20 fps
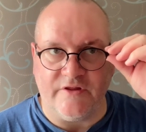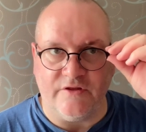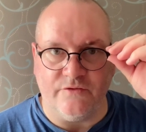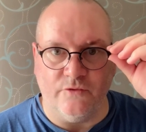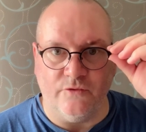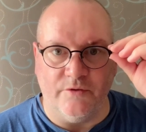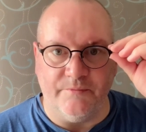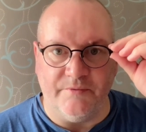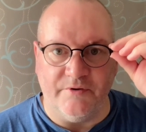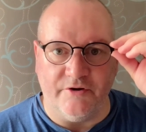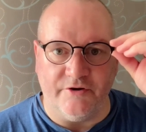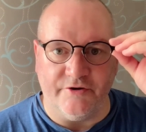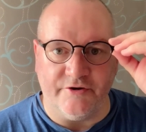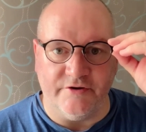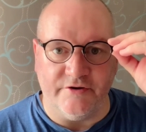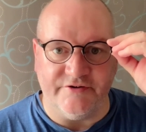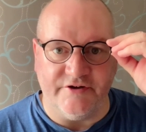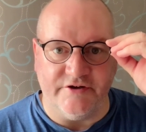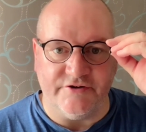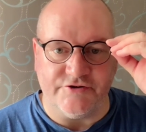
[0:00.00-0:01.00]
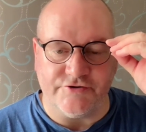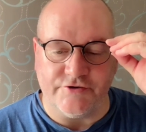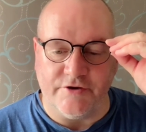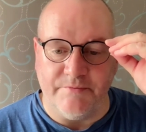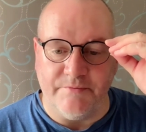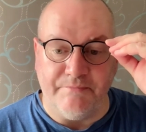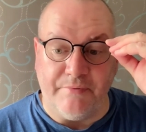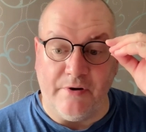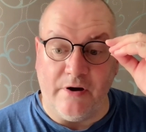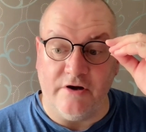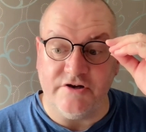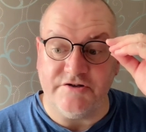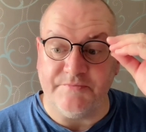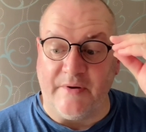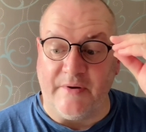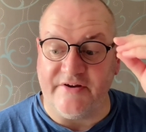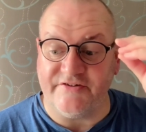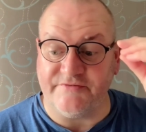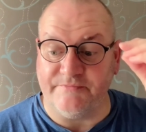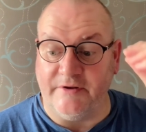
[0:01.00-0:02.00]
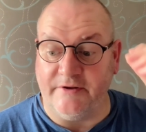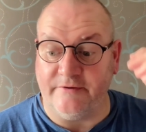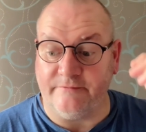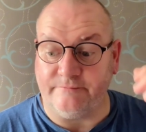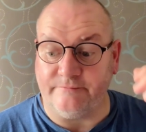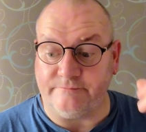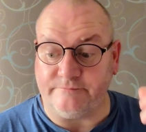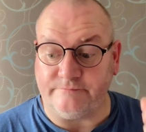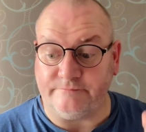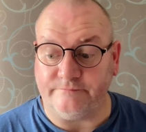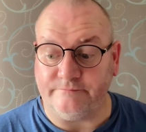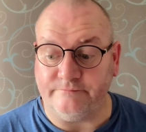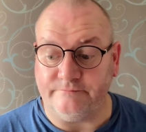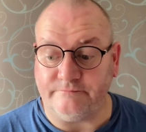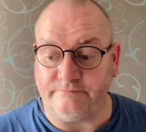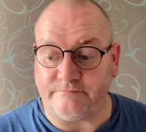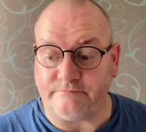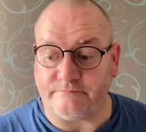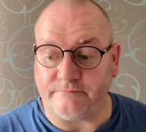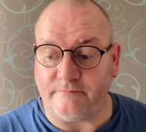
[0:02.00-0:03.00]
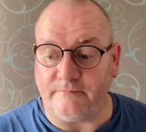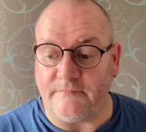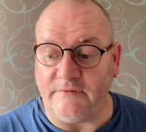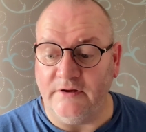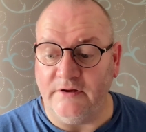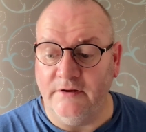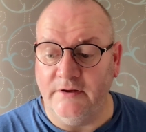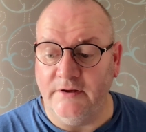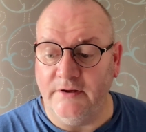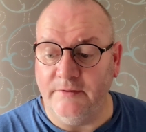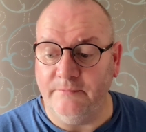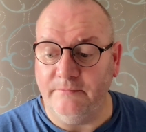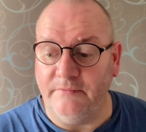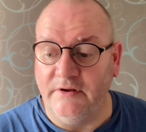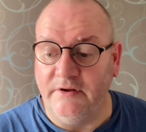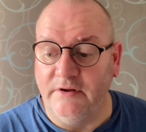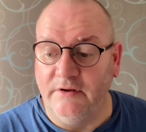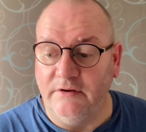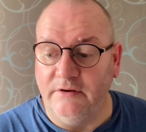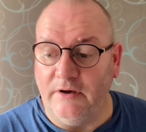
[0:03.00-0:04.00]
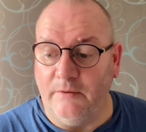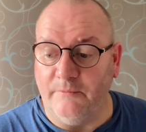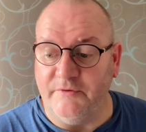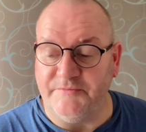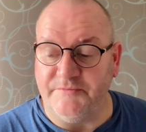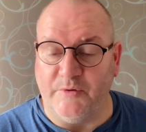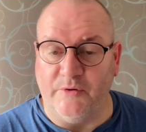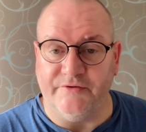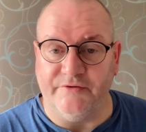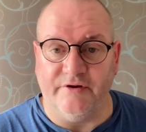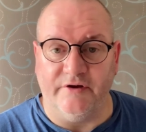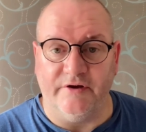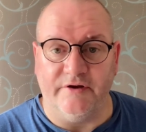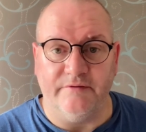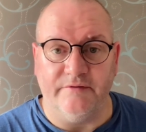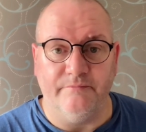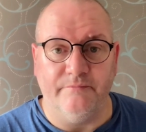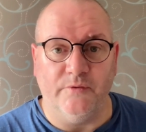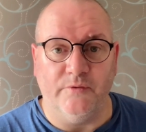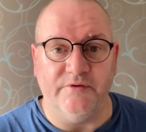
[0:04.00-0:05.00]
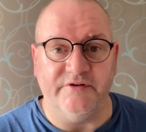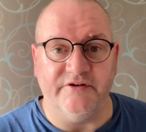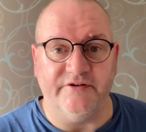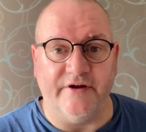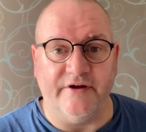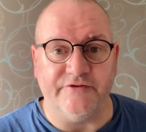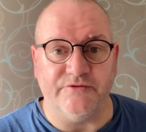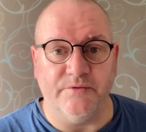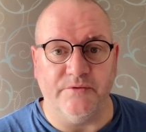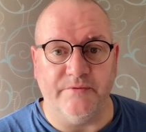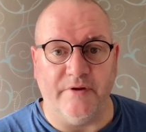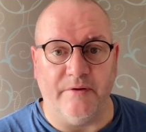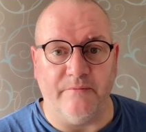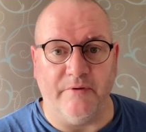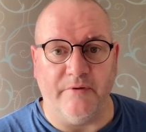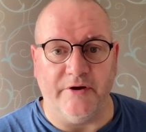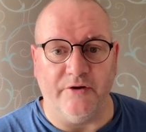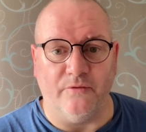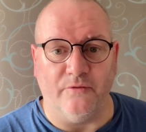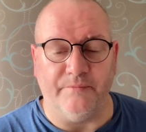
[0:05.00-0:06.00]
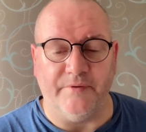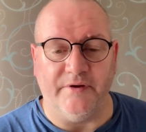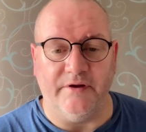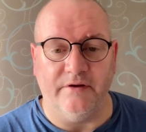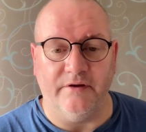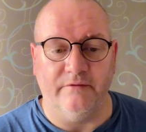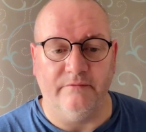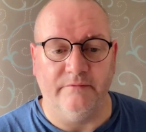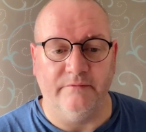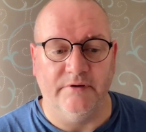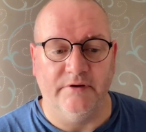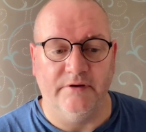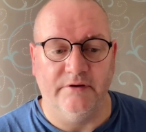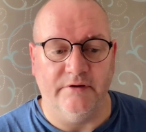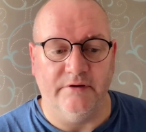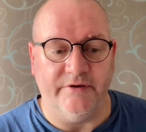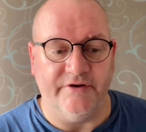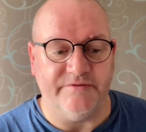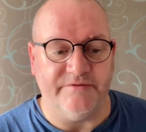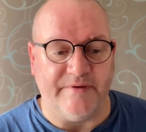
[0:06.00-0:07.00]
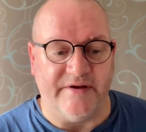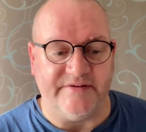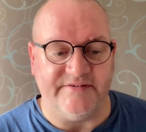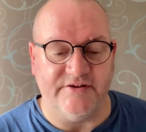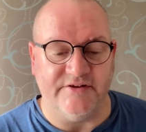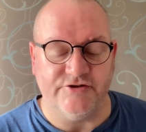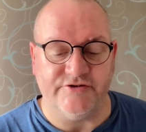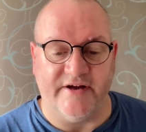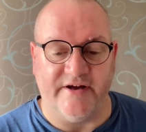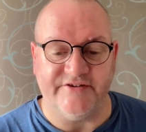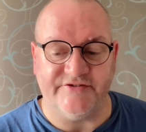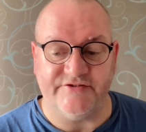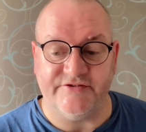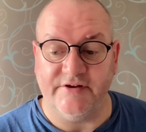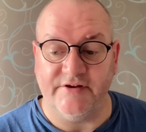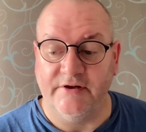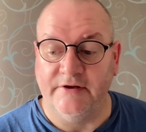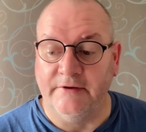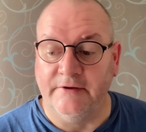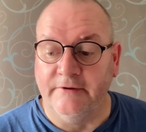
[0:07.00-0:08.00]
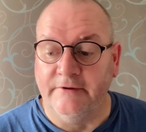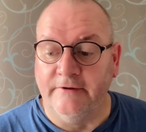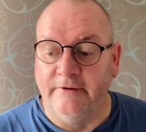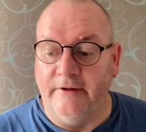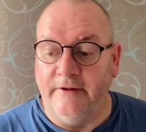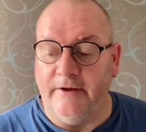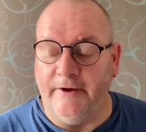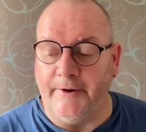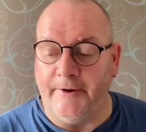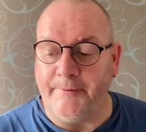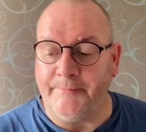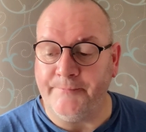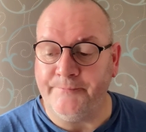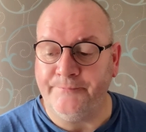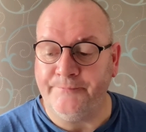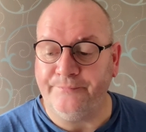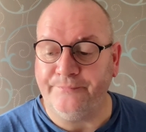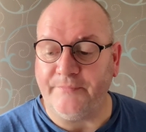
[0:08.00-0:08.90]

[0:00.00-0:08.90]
thought it would be a good idea to try and barge past me. At which point I pointed out to him that might not be in his best interests. I